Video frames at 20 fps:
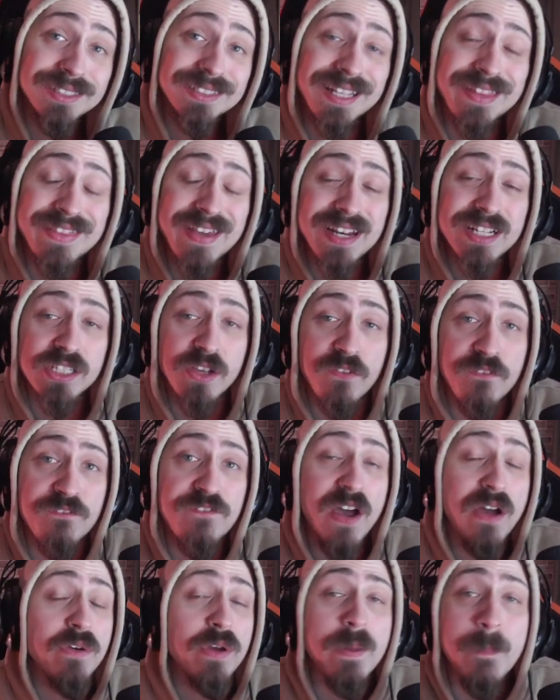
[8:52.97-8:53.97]
that is a
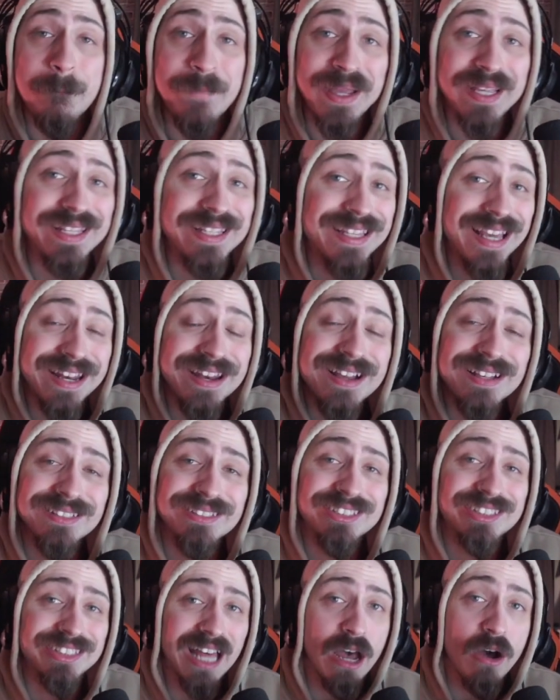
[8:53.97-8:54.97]
very beginner
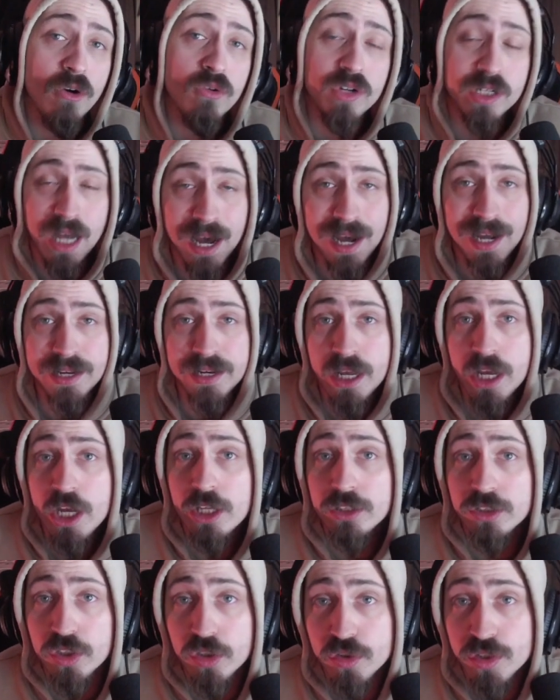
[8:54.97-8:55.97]
style guide
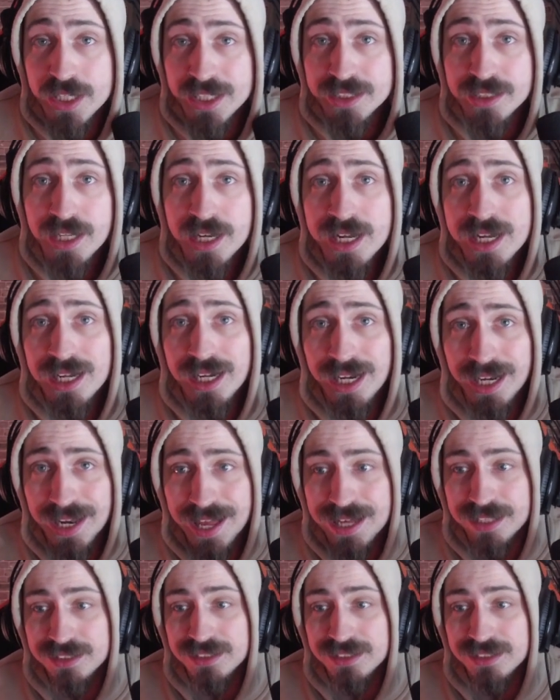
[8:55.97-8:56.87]
to this class.